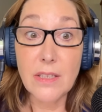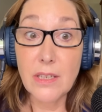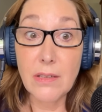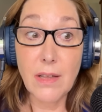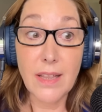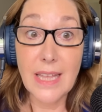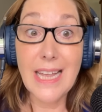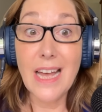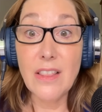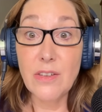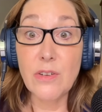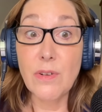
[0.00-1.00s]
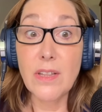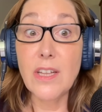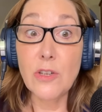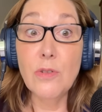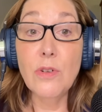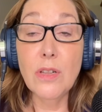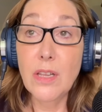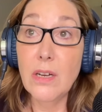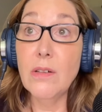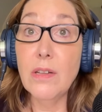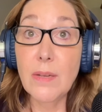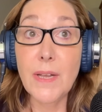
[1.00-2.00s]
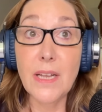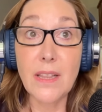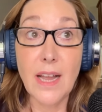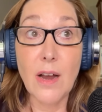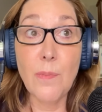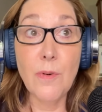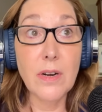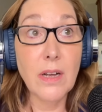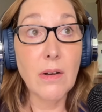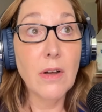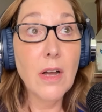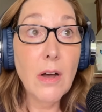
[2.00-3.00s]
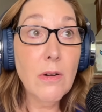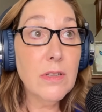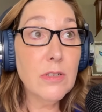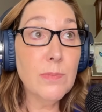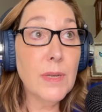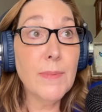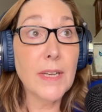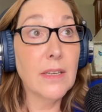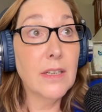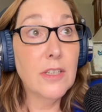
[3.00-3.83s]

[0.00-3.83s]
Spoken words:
to like the nth degree that you could literally be in the airport and go, oh, there's Mimi.